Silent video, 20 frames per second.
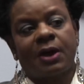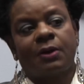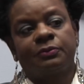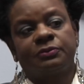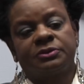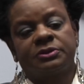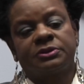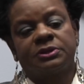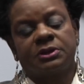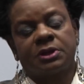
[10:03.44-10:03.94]

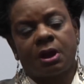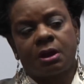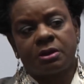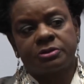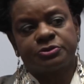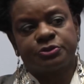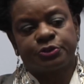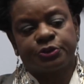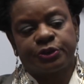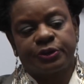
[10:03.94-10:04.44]
out to the
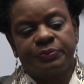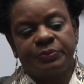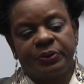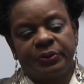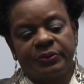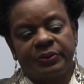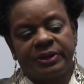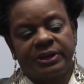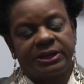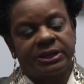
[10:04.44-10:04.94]
larger
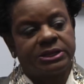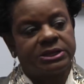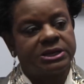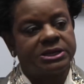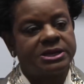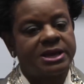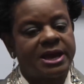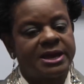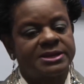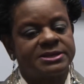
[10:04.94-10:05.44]
community in the
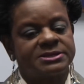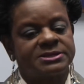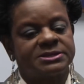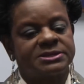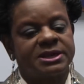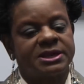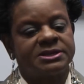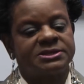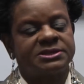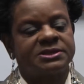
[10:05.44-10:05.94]
United
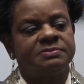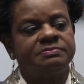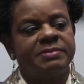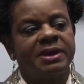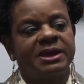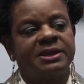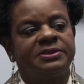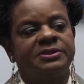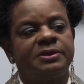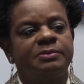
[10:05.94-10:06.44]
States and
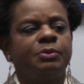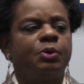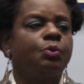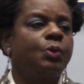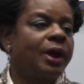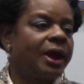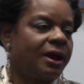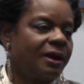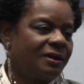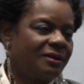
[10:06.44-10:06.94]
make them
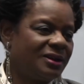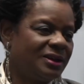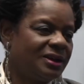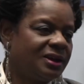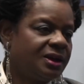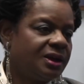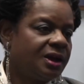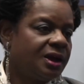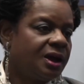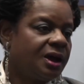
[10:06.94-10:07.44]
aware
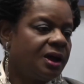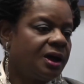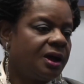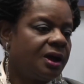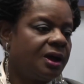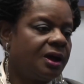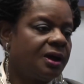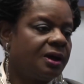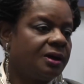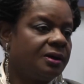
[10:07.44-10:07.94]

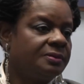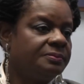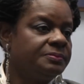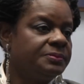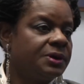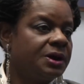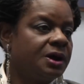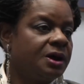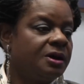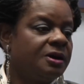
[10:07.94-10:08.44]

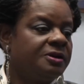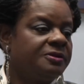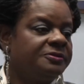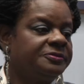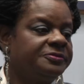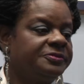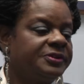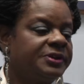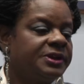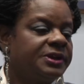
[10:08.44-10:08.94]

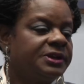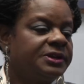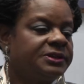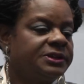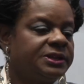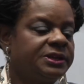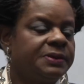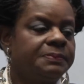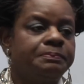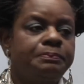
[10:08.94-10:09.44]
of
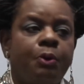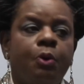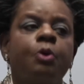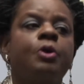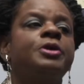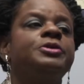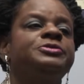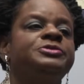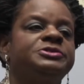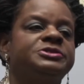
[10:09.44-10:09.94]
the
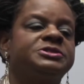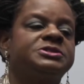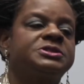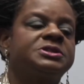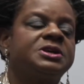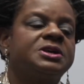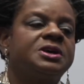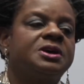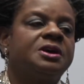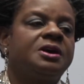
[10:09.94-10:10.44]
importance
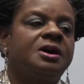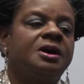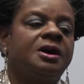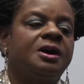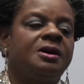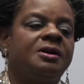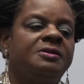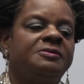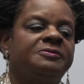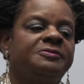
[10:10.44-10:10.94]

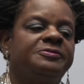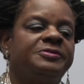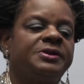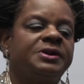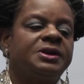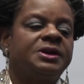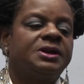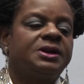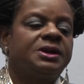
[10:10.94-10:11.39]
of